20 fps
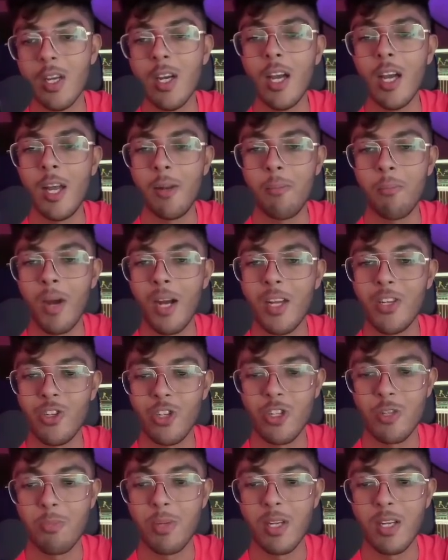It might
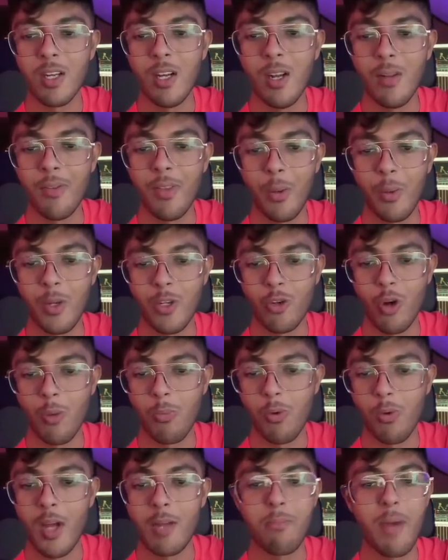just be that we drop
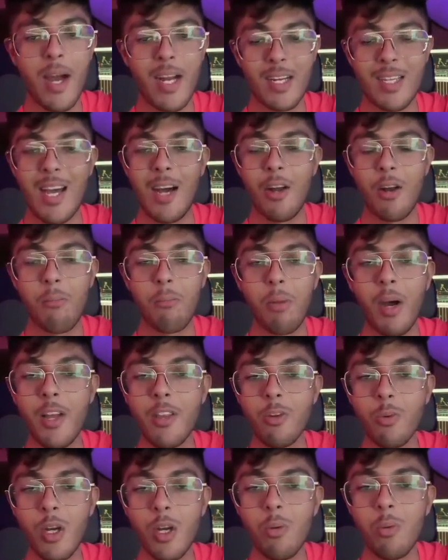right back down. And by the
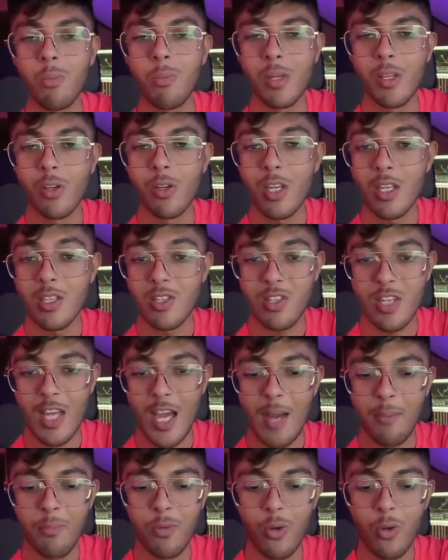way, when we look at
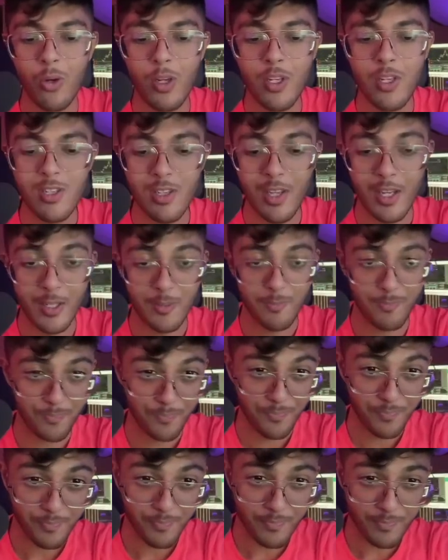scam coins like
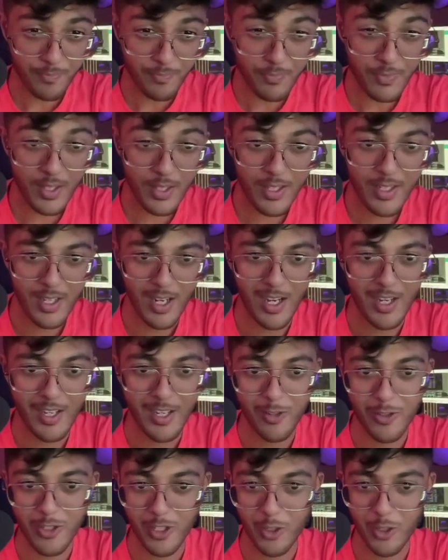
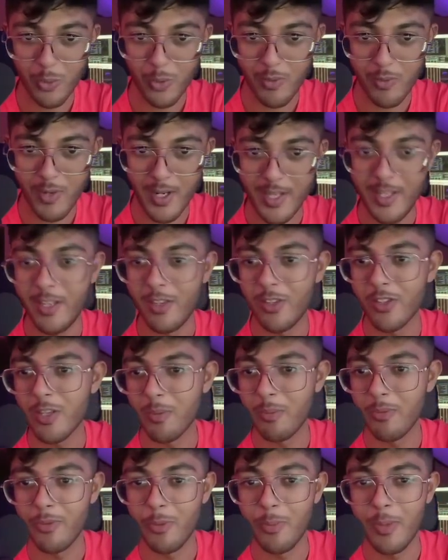Here's a good one right here. Some
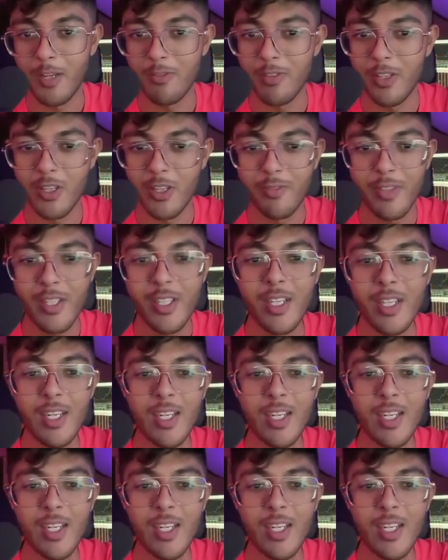of you may have heard of it.